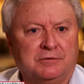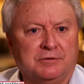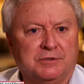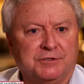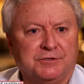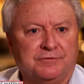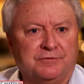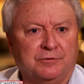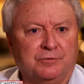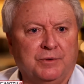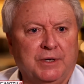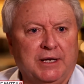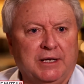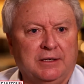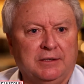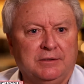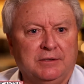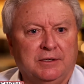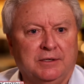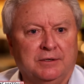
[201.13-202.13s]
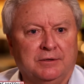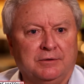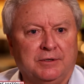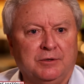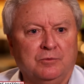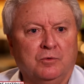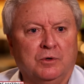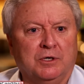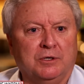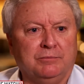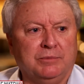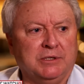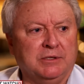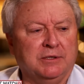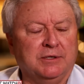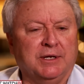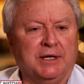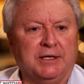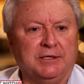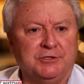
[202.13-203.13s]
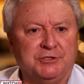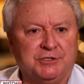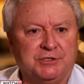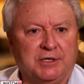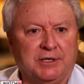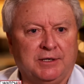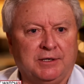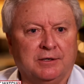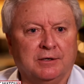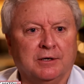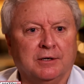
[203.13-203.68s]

Christopher Waide, you know, he wanted to be the knight in shining